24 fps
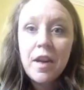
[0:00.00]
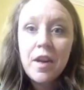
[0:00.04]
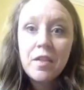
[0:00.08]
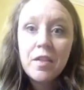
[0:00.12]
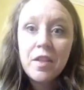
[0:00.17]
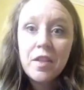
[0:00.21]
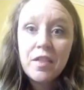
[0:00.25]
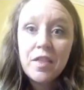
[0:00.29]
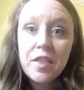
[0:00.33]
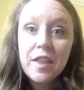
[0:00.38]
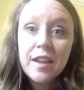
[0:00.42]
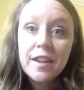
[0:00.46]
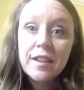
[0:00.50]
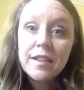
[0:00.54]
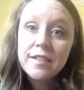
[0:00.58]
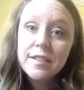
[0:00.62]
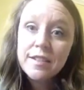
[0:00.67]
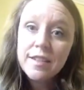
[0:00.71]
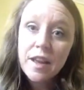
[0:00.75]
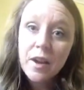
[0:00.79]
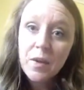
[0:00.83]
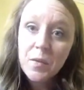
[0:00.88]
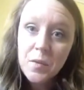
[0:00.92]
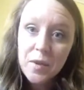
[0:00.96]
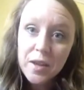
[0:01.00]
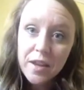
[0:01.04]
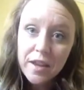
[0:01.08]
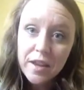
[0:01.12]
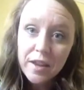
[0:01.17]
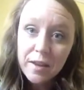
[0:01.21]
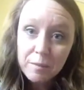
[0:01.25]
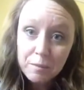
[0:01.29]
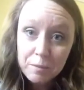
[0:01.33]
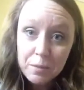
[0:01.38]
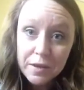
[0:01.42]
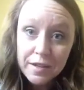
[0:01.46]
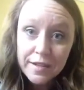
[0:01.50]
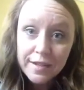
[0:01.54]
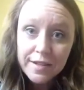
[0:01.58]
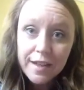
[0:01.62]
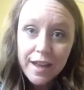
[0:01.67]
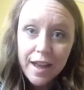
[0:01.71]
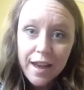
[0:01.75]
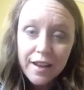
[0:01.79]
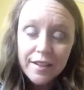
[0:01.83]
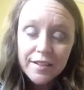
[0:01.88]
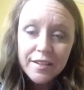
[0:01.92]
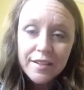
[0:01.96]
the things that we
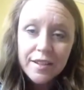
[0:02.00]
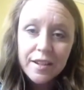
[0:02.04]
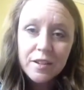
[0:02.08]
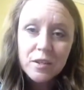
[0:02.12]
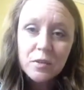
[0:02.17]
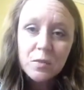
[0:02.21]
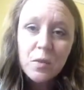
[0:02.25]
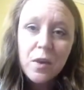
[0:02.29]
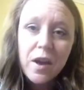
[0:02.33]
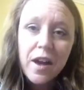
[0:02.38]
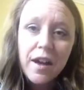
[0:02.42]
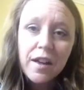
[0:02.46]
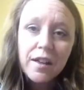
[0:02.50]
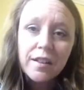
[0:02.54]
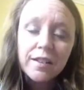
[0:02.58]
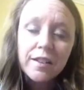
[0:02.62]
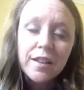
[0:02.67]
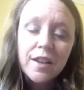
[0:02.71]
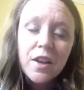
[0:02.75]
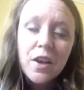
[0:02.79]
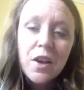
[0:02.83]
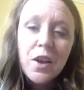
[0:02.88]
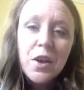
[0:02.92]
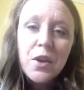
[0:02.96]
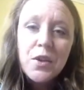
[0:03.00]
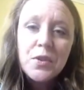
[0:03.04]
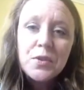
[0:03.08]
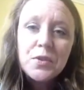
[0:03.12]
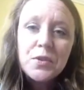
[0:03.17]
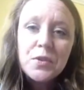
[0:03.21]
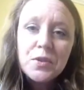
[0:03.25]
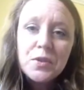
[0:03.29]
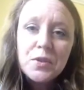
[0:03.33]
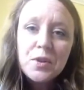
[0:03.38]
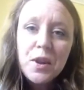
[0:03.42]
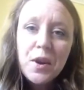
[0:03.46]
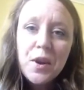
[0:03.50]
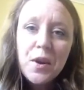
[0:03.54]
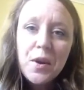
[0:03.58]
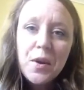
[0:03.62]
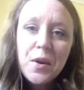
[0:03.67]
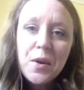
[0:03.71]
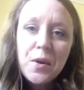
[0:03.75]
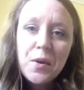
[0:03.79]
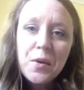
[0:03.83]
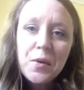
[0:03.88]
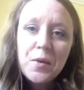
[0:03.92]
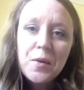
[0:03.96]
possess as well.
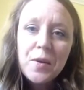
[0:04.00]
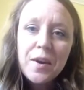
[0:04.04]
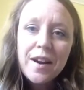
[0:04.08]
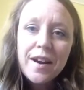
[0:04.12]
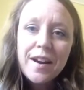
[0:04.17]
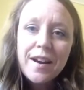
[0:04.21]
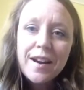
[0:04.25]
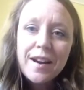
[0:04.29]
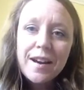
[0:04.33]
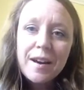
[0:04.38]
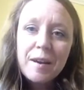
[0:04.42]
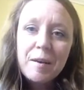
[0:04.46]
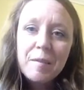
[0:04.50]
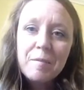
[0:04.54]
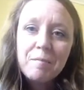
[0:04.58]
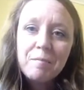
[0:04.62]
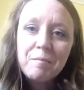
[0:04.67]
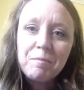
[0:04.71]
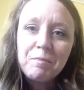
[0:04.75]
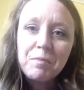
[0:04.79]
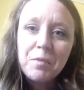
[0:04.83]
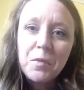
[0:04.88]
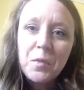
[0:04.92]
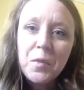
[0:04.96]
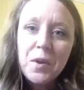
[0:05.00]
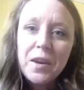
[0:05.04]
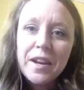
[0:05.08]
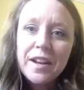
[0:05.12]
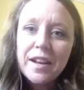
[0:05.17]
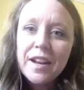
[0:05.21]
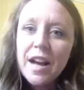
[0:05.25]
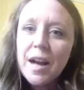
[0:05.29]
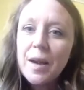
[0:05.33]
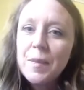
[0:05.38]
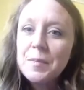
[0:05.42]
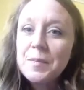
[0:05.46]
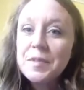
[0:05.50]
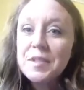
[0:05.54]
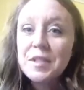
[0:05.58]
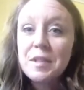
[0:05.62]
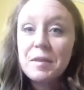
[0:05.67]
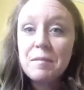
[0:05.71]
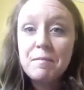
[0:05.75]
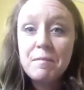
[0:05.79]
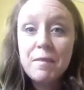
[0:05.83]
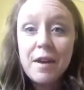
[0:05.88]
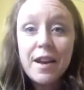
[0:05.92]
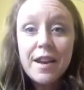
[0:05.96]
So when it comes to
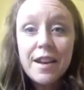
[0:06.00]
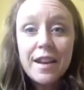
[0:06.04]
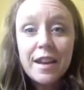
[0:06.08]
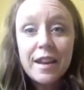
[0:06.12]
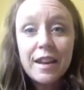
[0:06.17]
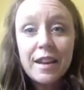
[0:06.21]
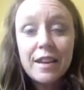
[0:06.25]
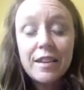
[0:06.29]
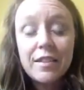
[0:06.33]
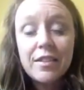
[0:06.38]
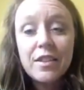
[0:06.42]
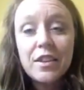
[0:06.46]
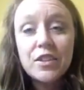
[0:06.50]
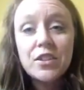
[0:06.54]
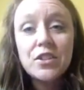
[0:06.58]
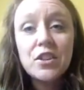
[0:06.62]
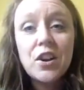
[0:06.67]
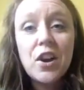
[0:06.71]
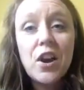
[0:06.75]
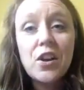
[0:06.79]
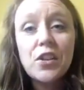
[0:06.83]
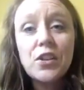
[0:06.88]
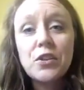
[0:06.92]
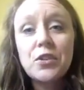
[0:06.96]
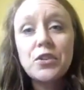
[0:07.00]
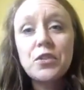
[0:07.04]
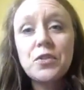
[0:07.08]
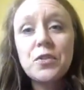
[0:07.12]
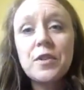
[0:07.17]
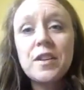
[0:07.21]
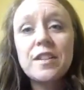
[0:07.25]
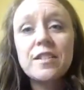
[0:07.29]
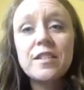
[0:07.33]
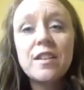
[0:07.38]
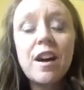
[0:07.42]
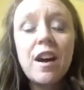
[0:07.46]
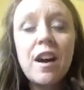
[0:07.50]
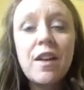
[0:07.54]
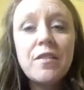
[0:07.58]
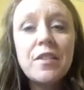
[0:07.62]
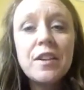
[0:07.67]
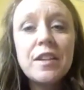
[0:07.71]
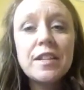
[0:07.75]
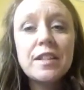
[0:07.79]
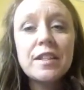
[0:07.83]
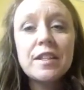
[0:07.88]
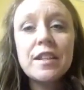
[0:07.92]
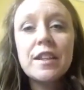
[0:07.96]
money, the Dollar Tree is
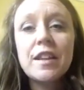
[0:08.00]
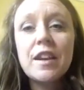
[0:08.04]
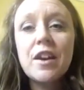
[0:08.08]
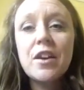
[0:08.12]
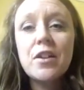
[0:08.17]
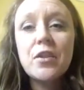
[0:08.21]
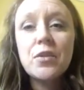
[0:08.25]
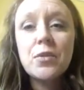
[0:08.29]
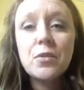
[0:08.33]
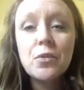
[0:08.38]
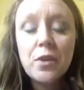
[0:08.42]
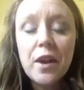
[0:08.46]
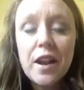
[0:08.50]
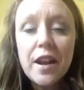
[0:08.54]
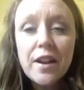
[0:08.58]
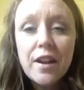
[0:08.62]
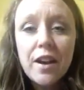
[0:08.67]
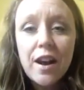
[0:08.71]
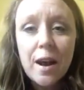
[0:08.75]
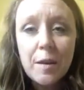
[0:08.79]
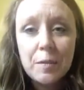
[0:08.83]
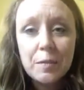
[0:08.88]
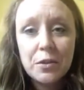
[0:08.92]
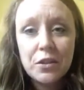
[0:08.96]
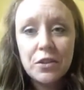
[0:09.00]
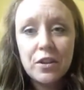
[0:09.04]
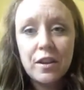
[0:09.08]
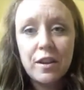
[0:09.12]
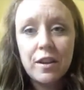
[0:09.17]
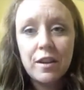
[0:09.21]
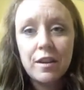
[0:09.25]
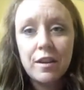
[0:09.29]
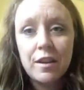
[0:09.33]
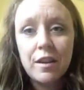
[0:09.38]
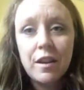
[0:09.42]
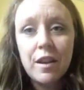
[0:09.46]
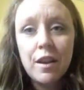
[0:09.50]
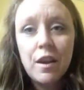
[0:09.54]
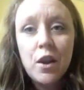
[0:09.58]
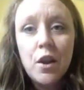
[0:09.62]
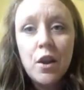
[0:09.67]
obviously a great option